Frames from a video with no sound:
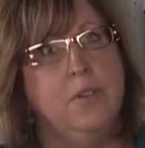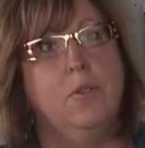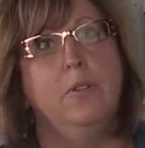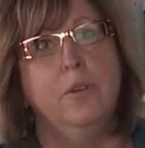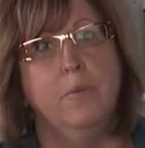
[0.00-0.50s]
the
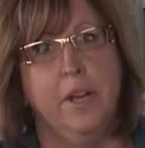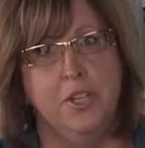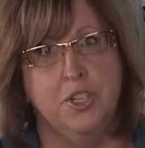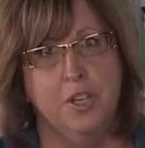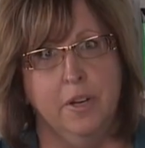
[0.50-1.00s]
golden
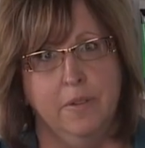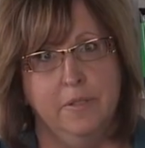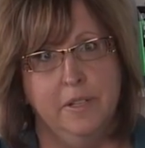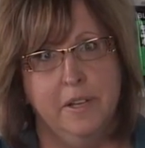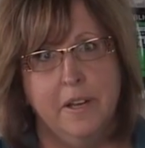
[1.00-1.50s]
ratio,
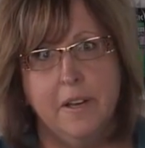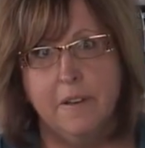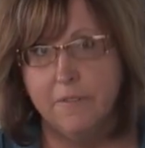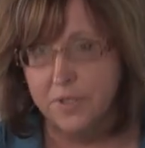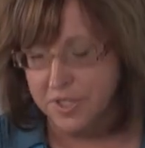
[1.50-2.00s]

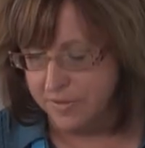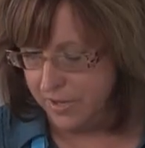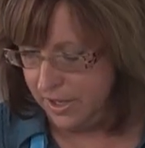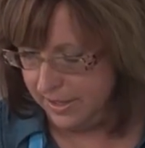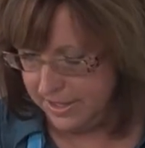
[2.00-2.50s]
first of all,